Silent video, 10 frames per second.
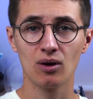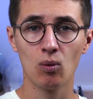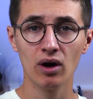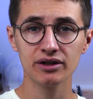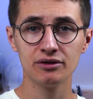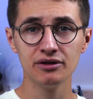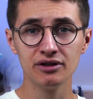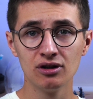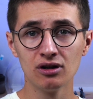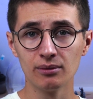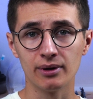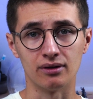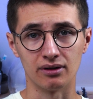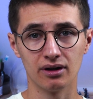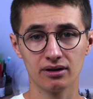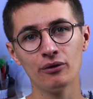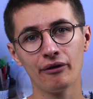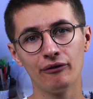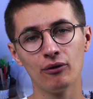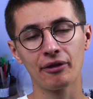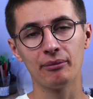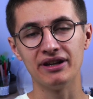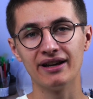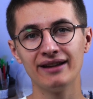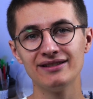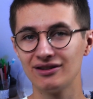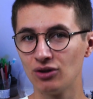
What could go wrong? For the fourth mini, I did